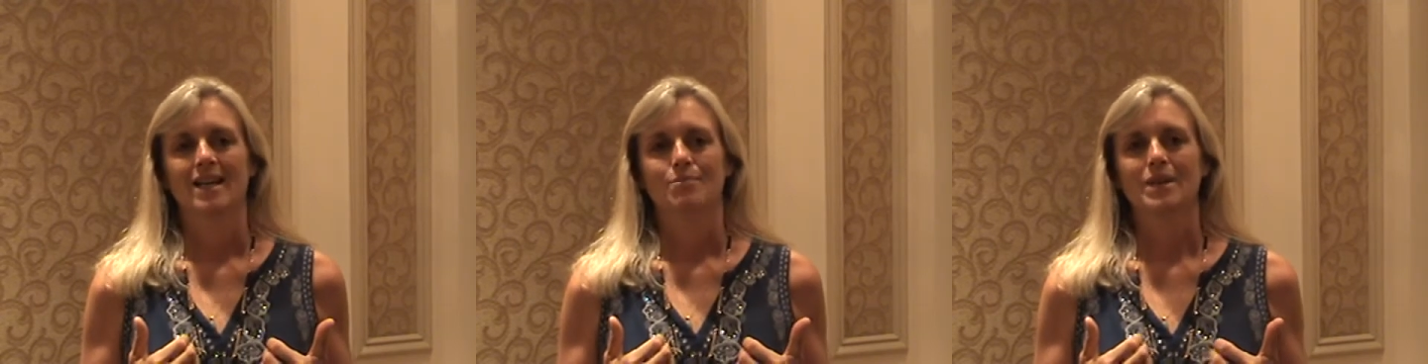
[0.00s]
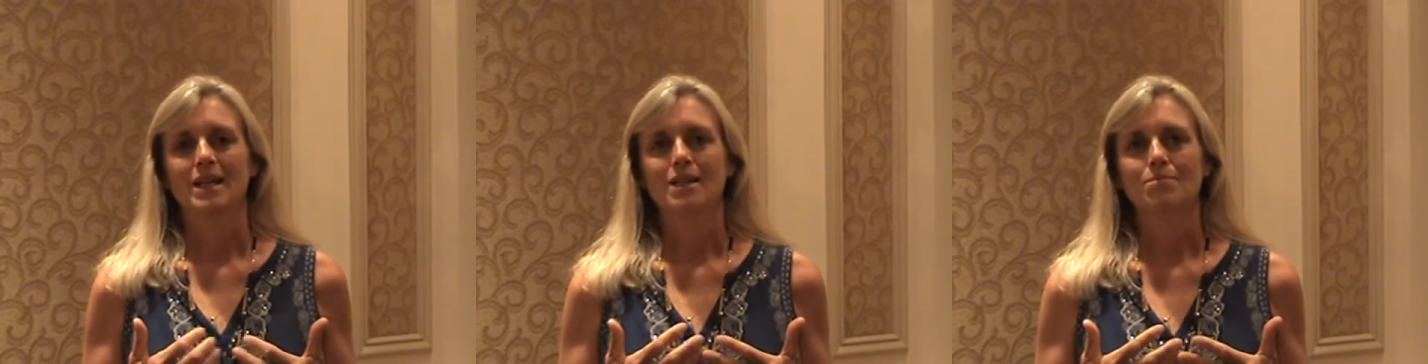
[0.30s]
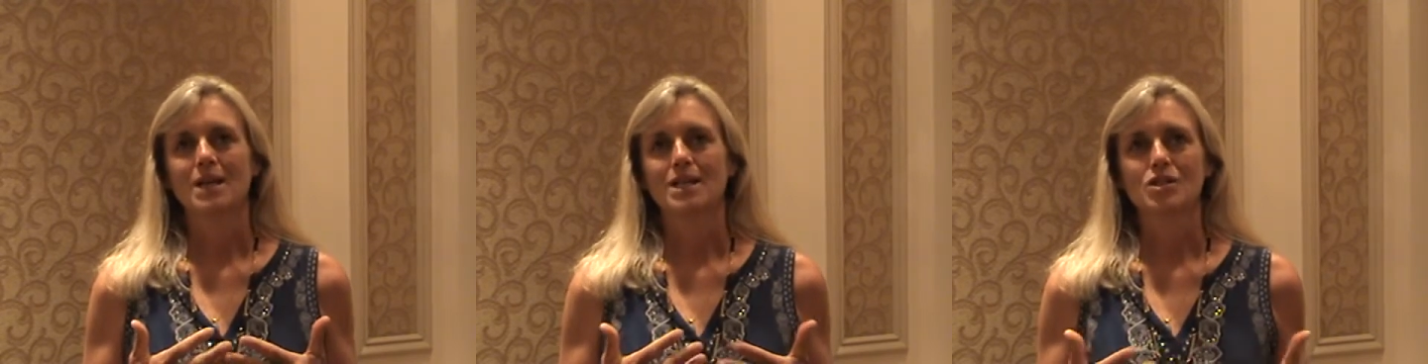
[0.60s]
Many
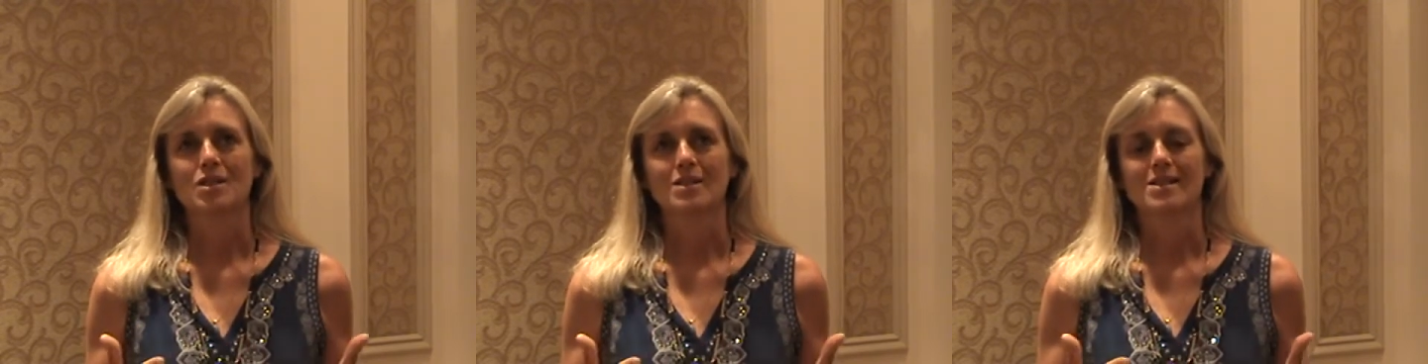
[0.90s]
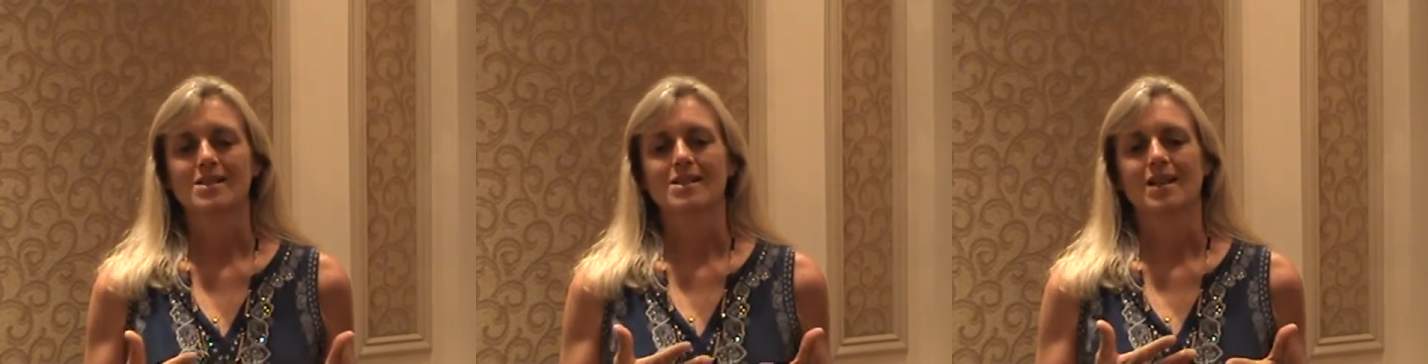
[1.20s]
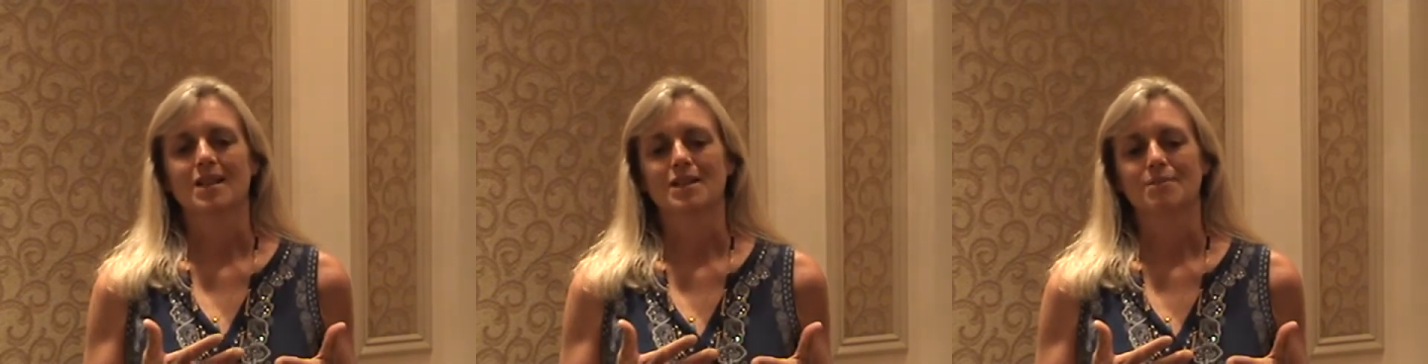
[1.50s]
patients
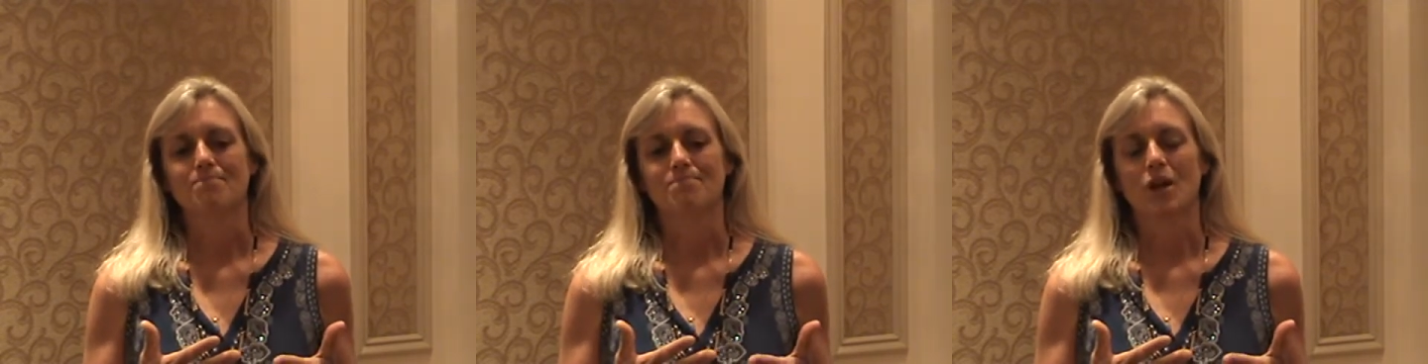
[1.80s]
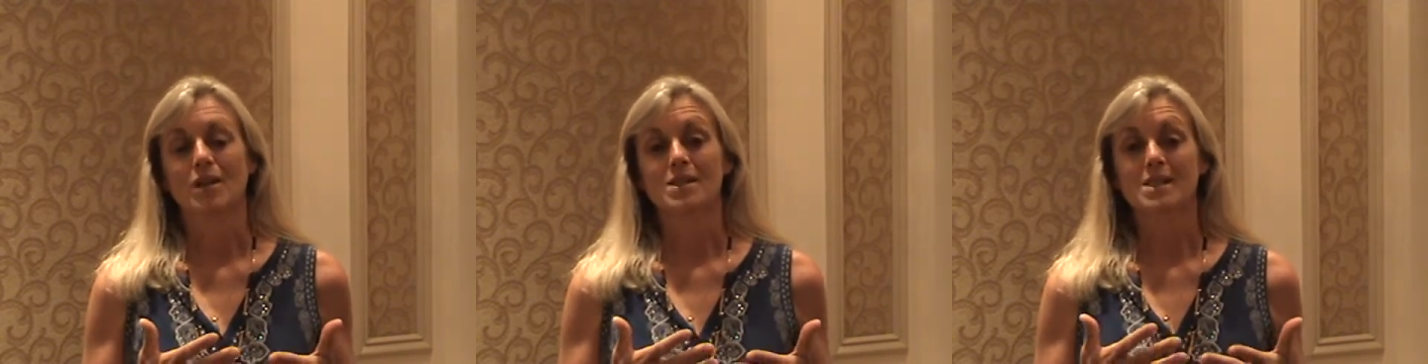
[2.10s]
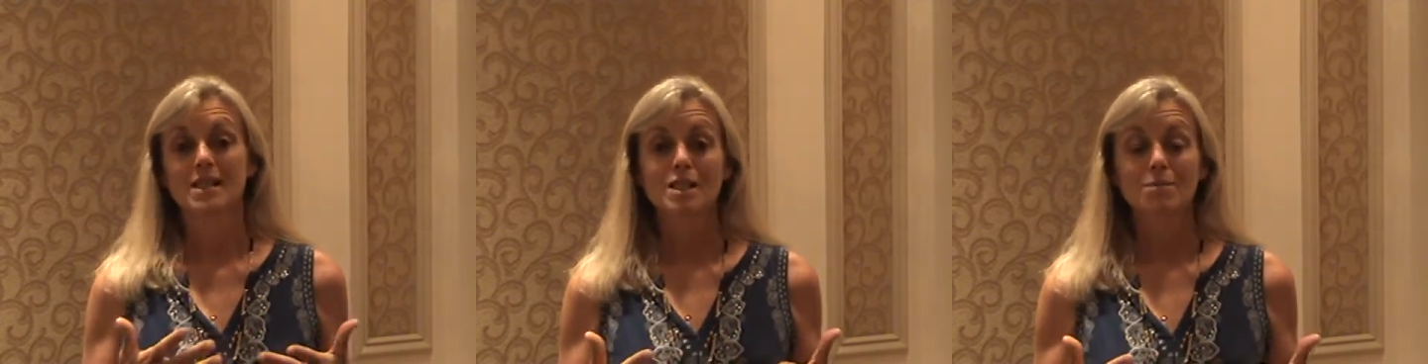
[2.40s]
are
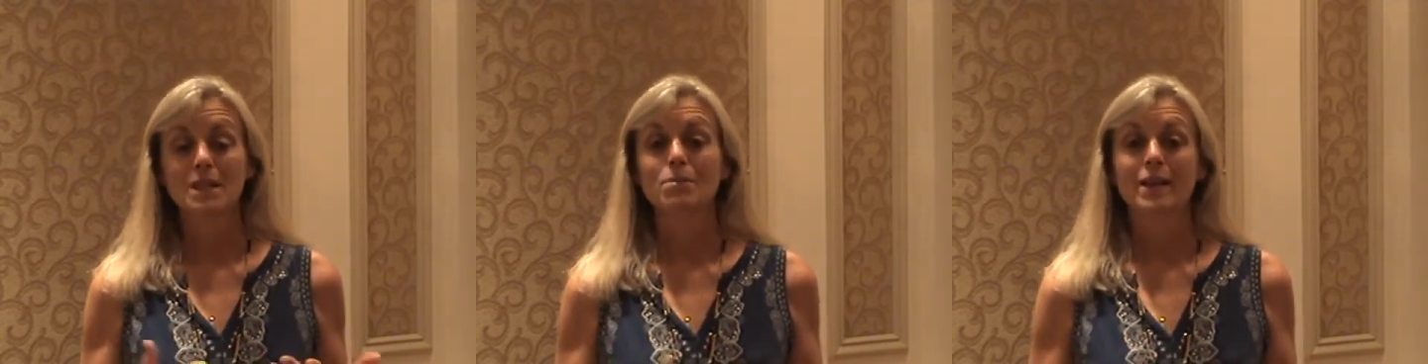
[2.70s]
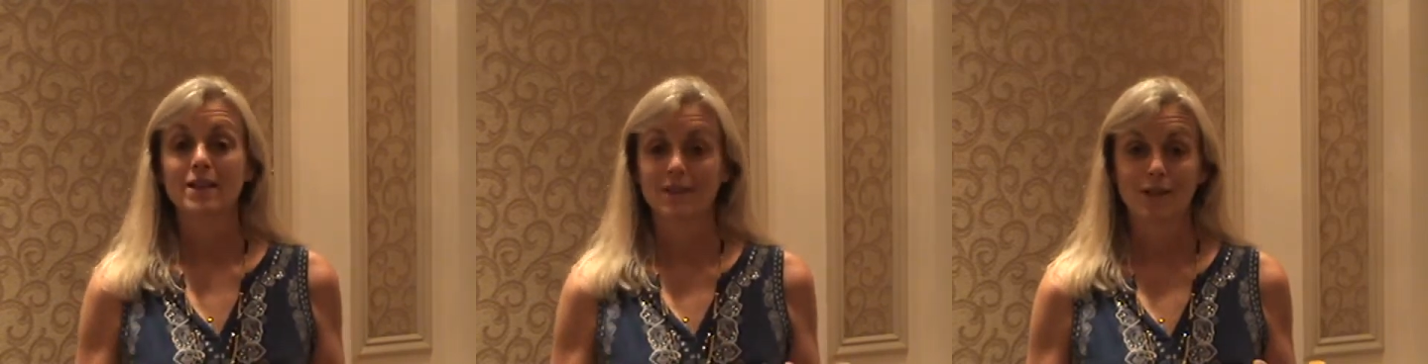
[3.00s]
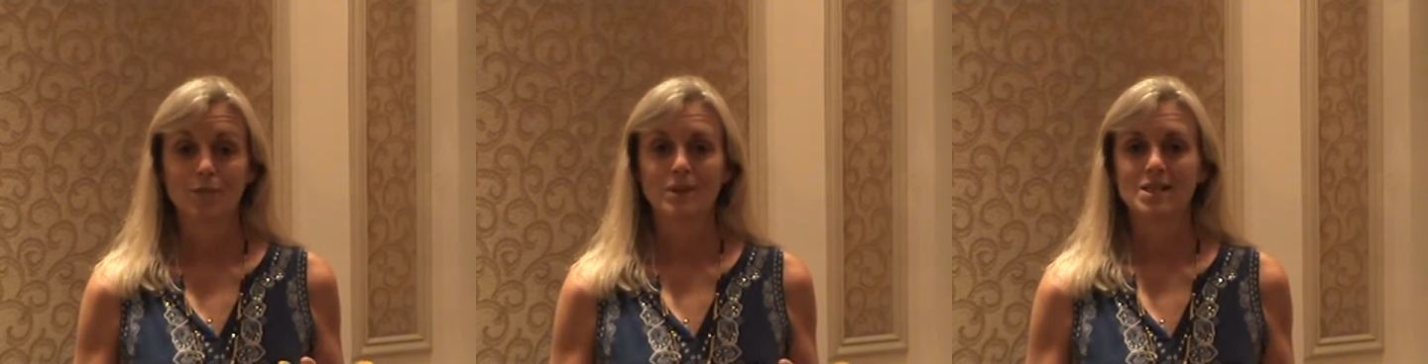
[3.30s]
sent to me by
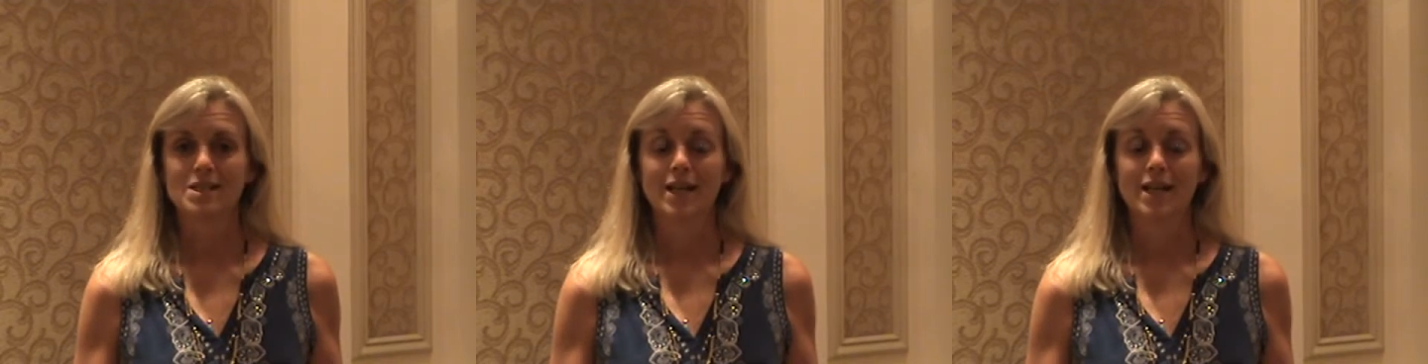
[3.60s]
therapists